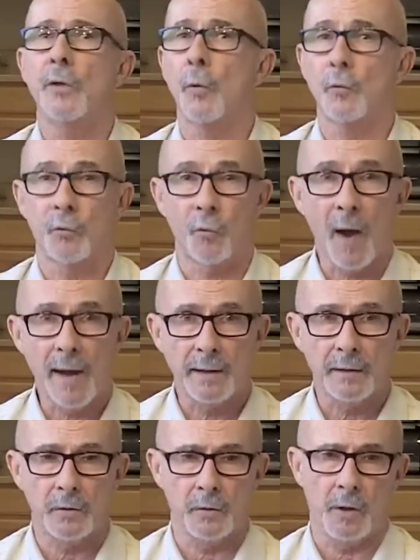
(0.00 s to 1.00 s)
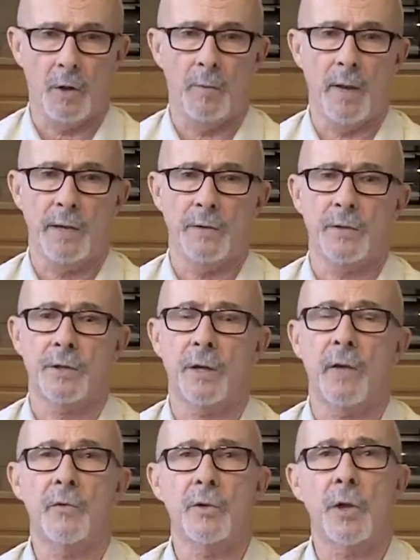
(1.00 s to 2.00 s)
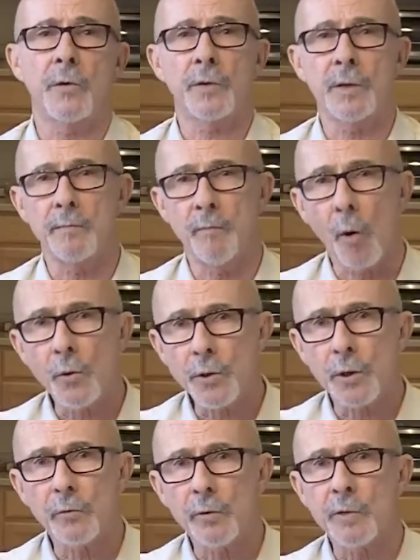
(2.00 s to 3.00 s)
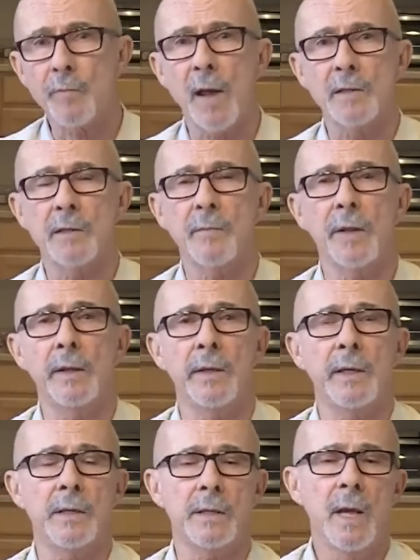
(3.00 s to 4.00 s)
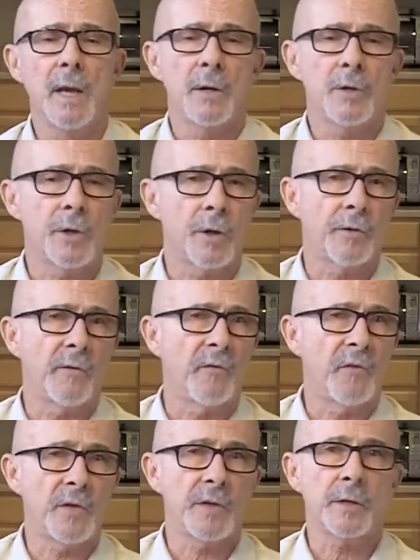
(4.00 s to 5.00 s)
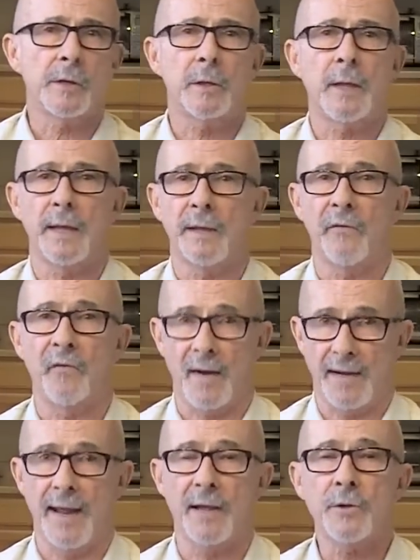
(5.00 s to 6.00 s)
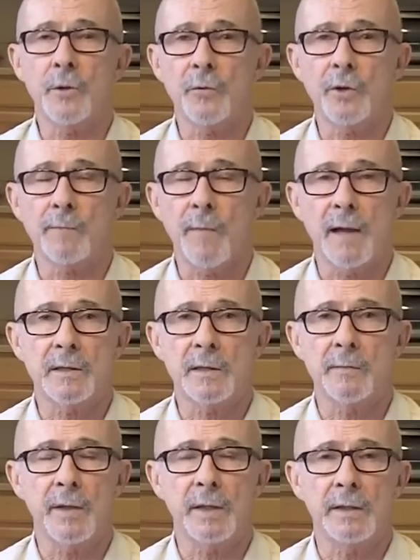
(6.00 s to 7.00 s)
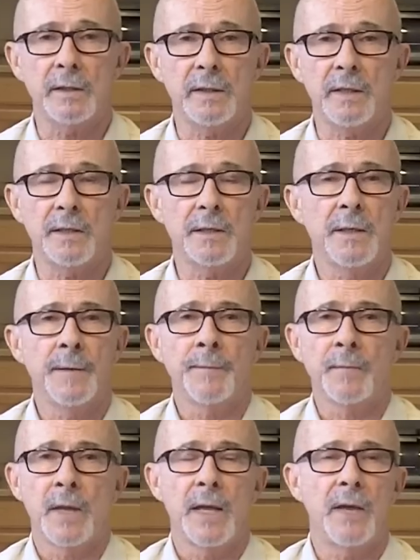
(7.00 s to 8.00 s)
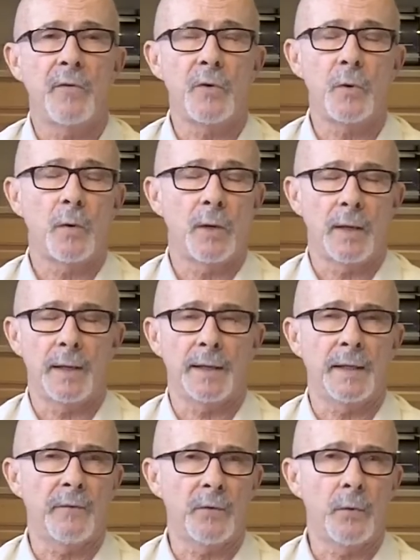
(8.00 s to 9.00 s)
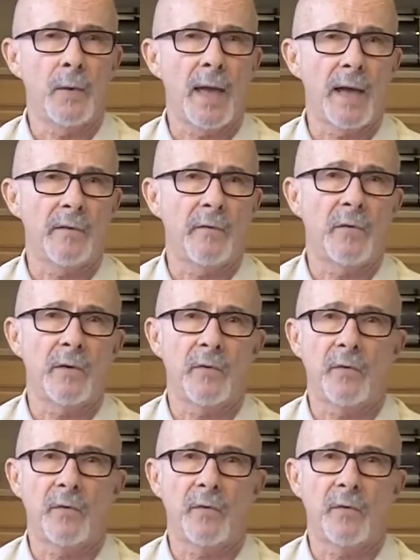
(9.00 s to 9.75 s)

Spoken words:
Don't try to do it all by yourself. Share the emotional responsibilities, share the physical and the financial responsibilities. If you have